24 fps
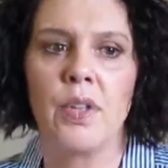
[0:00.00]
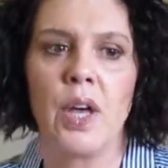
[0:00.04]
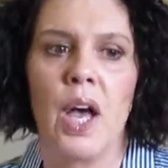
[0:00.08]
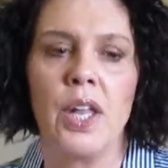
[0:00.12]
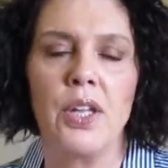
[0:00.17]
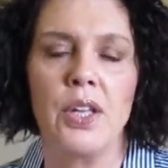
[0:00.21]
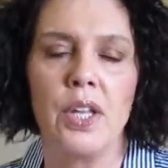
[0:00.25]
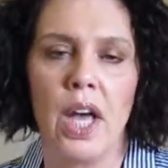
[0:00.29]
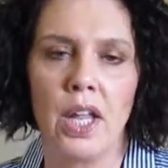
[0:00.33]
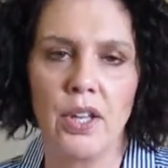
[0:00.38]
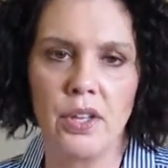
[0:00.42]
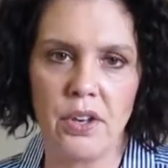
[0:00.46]

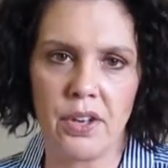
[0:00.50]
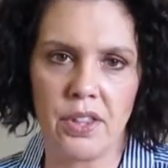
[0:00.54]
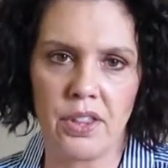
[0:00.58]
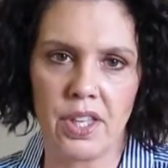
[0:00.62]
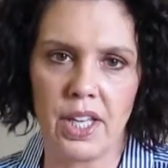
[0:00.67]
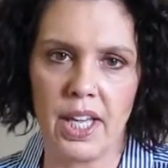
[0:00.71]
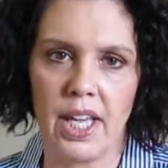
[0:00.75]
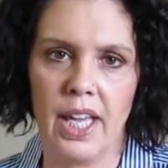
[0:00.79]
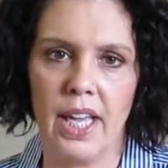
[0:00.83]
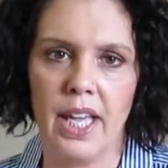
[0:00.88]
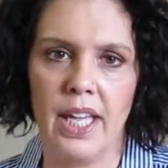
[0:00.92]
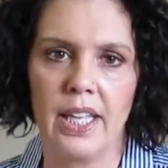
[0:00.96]
Another
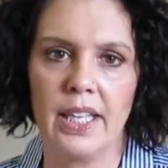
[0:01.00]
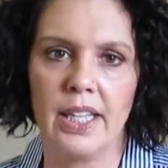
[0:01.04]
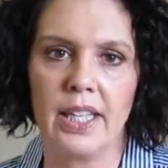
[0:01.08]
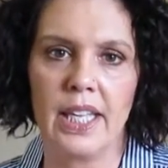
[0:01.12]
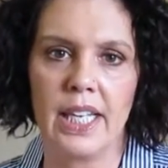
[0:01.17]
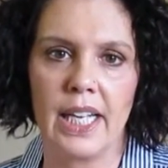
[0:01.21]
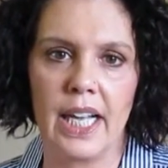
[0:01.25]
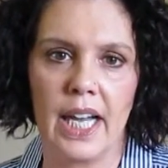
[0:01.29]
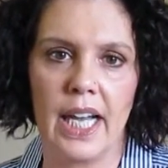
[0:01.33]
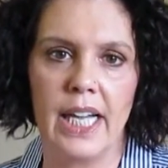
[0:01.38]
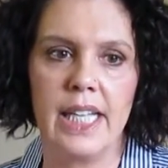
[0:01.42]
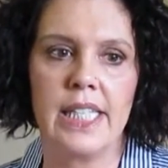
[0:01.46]
thing
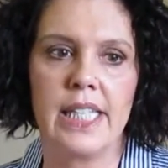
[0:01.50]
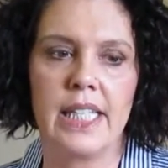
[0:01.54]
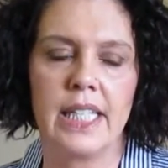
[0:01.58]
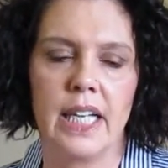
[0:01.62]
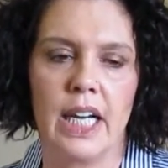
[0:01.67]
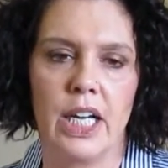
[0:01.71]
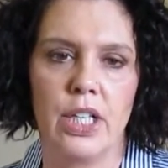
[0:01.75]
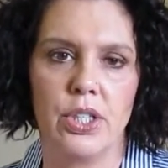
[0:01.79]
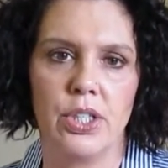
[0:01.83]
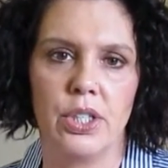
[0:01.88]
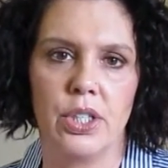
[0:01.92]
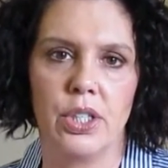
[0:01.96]
that I did
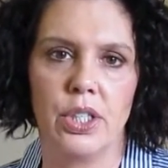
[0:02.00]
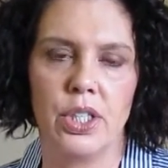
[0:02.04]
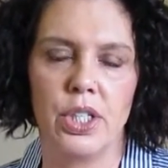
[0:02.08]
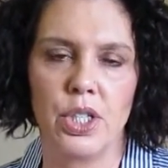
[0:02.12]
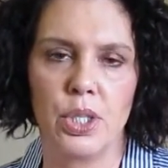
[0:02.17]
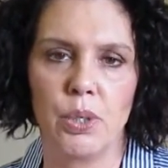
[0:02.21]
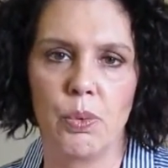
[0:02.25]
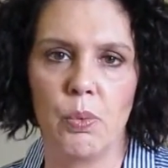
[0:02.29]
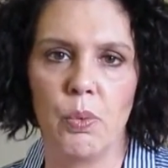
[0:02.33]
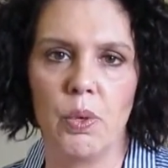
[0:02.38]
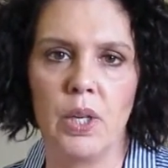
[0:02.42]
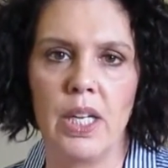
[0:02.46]
not do
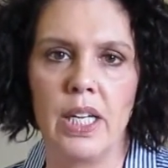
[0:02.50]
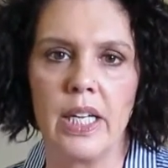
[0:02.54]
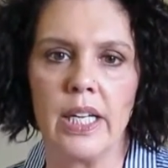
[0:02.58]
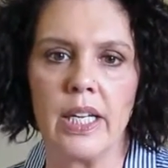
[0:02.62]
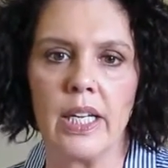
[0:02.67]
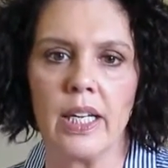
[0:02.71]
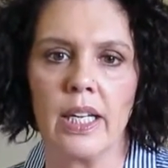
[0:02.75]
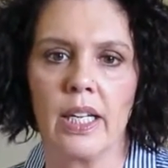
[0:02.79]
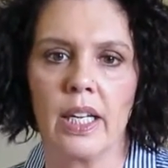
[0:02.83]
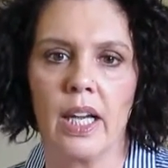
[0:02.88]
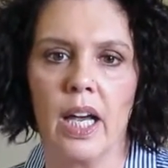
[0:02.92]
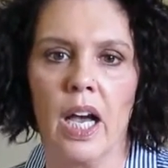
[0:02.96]
this
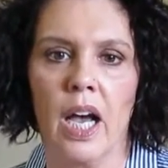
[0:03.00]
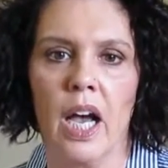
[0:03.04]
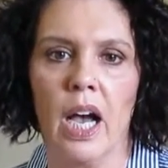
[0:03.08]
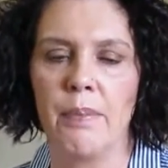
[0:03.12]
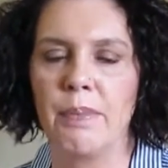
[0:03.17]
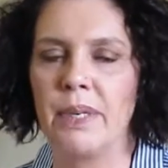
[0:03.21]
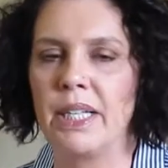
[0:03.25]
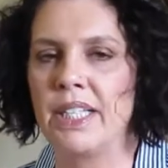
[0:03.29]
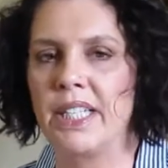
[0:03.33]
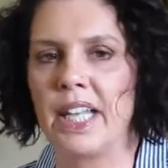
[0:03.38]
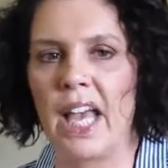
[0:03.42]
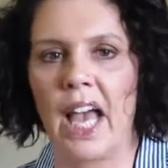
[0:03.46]
week
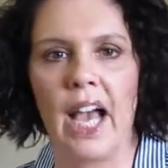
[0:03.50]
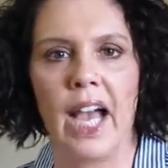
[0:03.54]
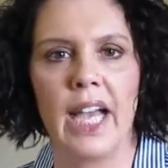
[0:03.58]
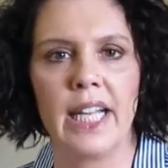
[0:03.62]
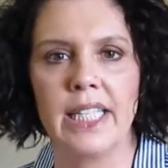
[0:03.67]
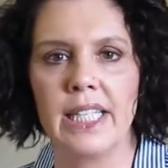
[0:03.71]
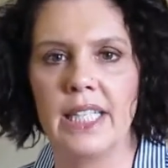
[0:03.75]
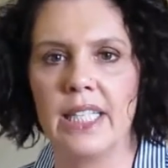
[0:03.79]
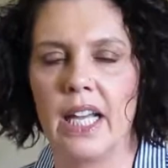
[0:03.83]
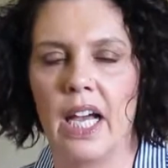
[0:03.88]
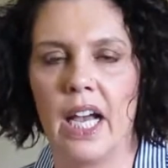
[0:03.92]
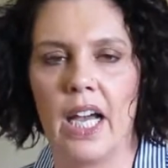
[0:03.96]
is I
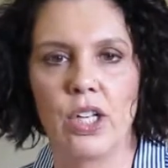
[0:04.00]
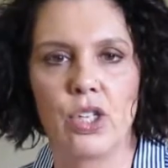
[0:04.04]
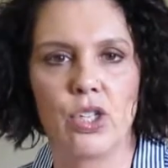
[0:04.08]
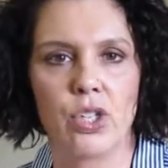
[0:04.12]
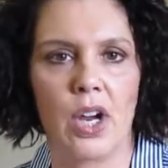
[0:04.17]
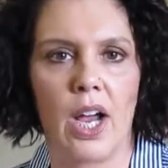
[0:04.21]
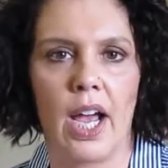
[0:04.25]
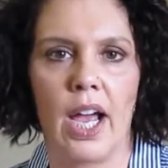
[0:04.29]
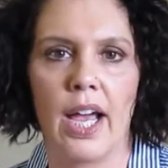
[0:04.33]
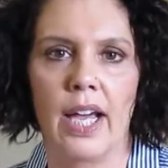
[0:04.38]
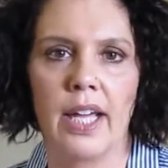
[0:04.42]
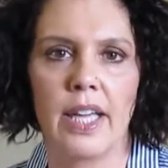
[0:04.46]
did not
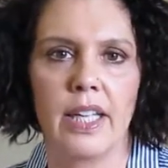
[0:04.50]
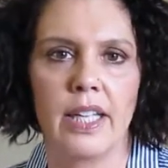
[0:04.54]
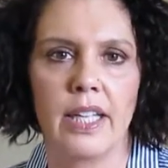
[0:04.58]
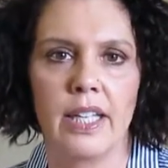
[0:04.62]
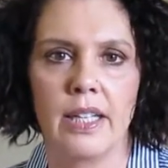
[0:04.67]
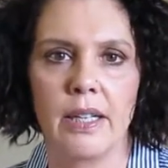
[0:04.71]
track